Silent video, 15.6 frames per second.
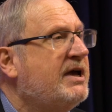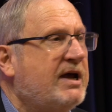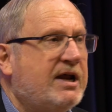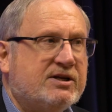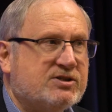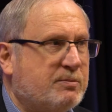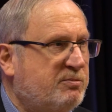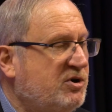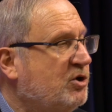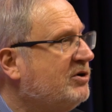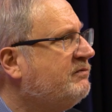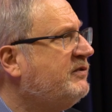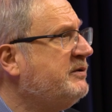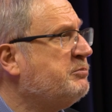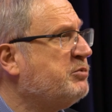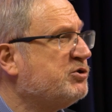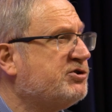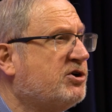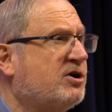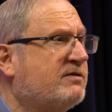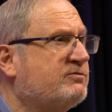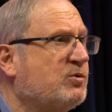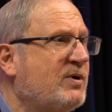And it's a beautifully
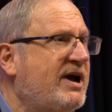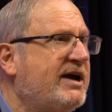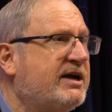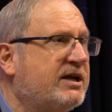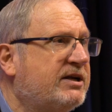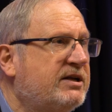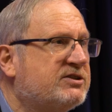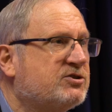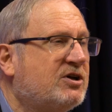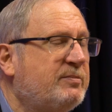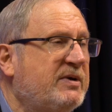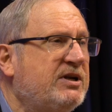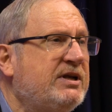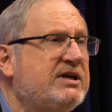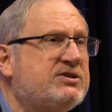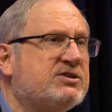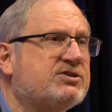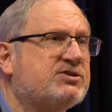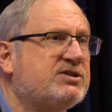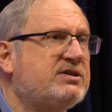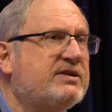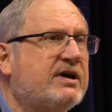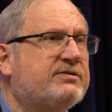preserved wreck, and it's going to be neat to
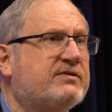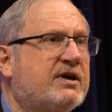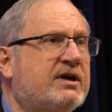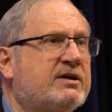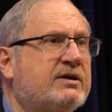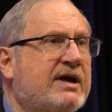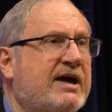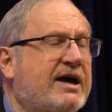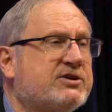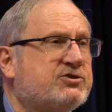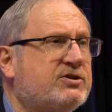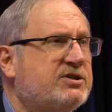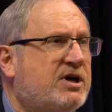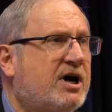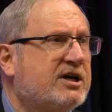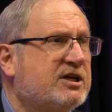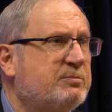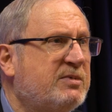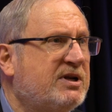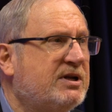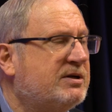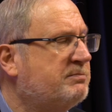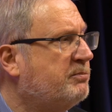see that thing actually
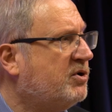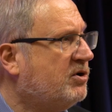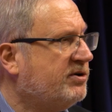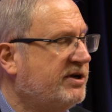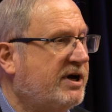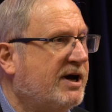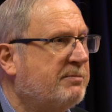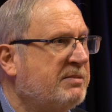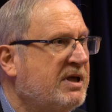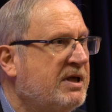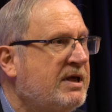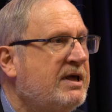documented and pulled up.